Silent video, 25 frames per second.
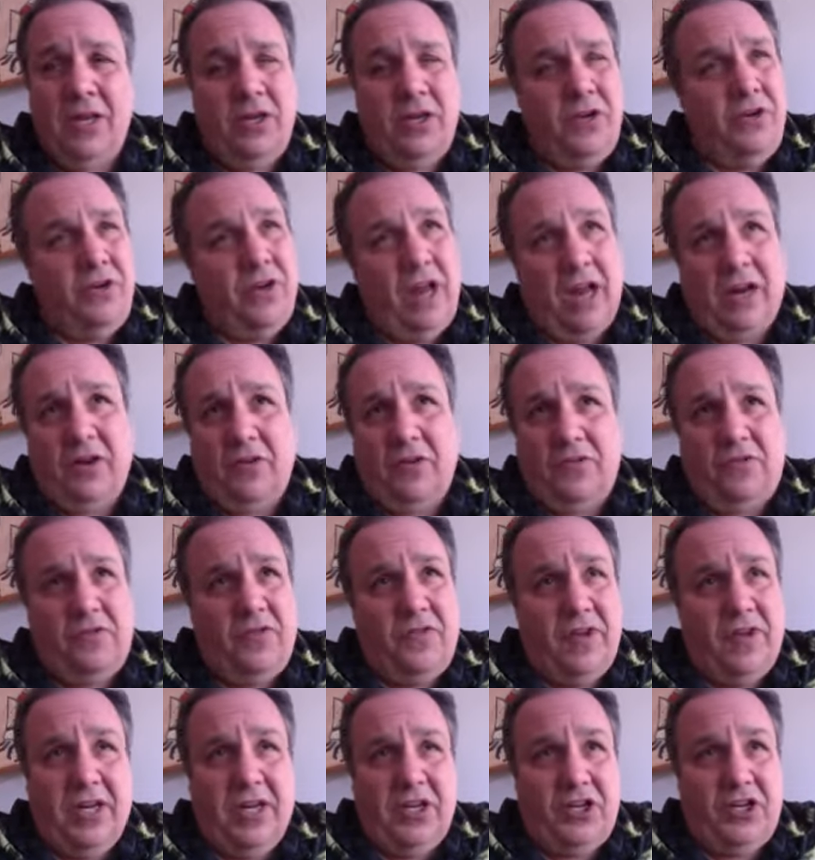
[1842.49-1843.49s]
You're not going to
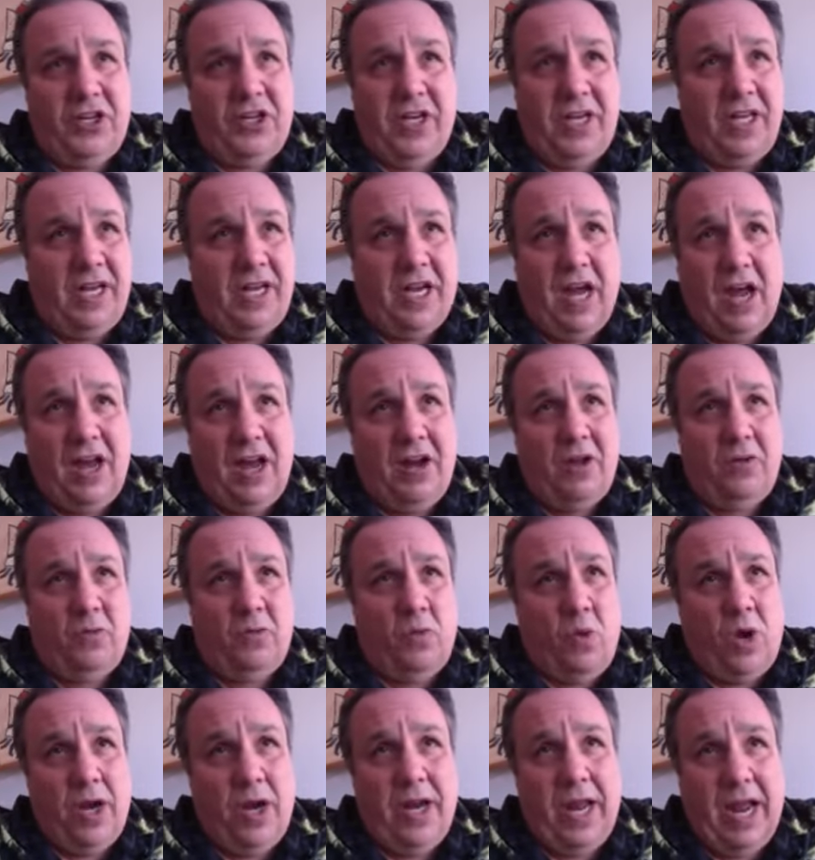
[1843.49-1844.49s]
finish any kind of
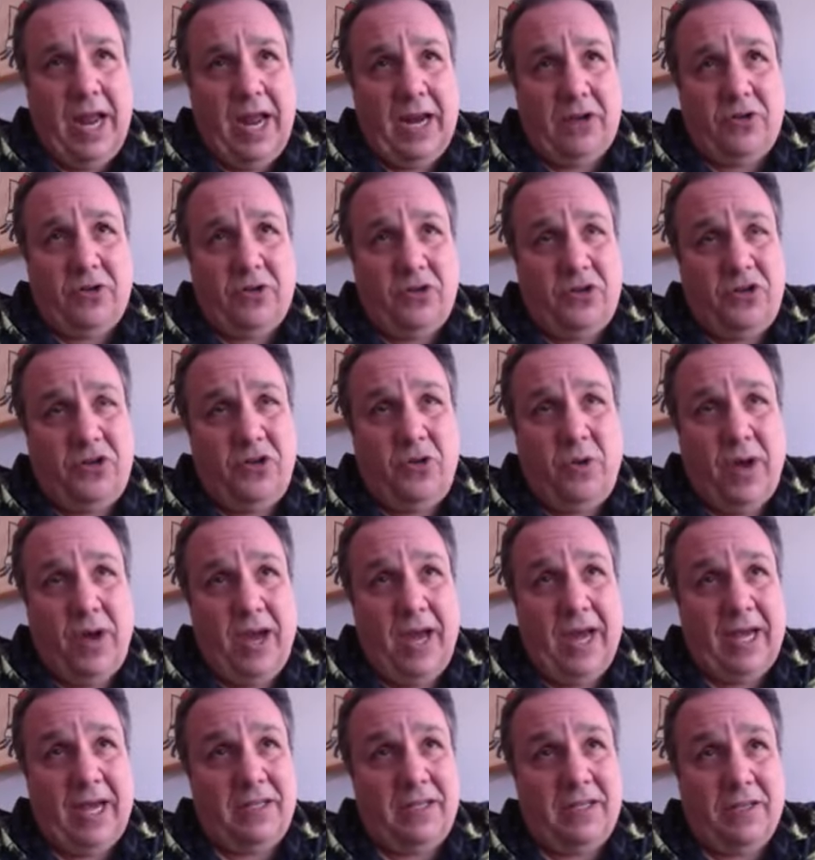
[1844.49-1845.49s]
1 act or 2
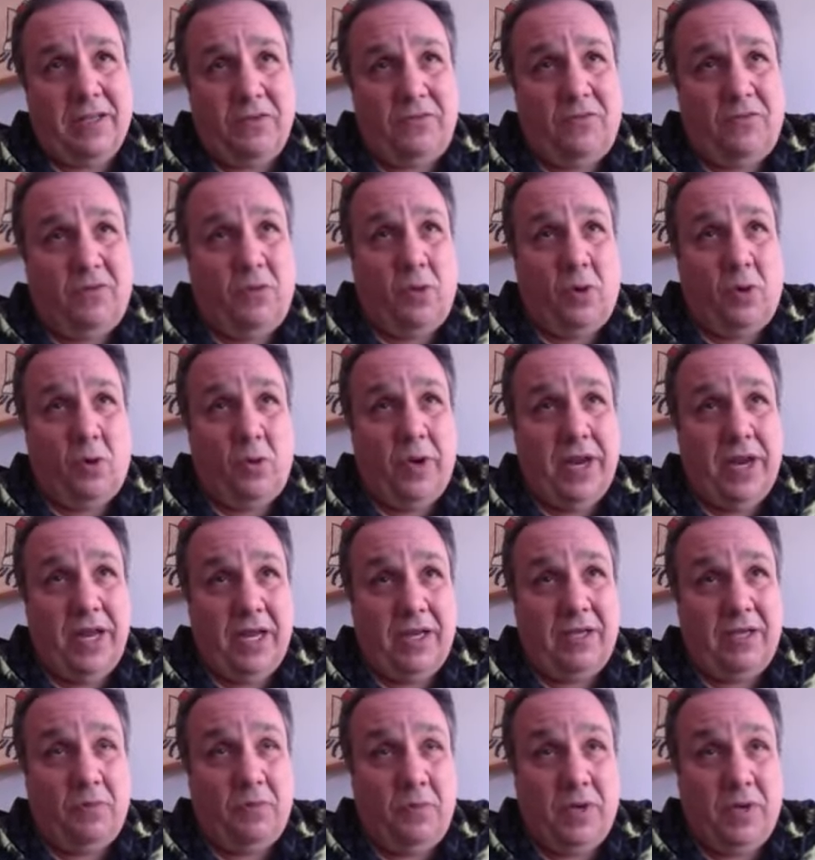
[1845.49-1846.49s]
acts in 4
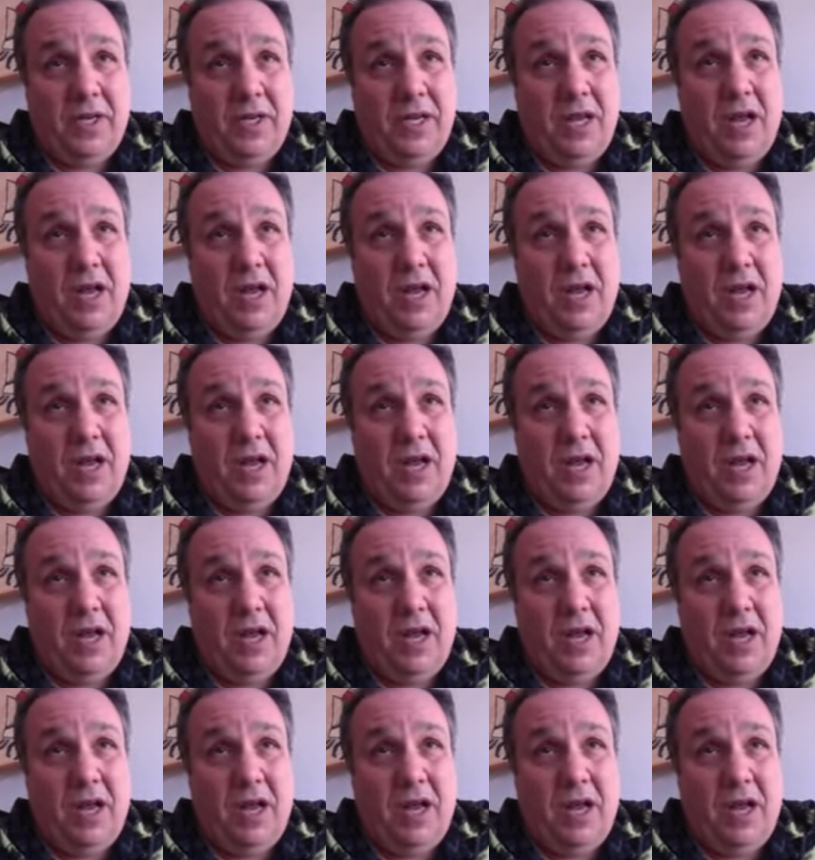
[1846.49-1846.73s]
weeks, but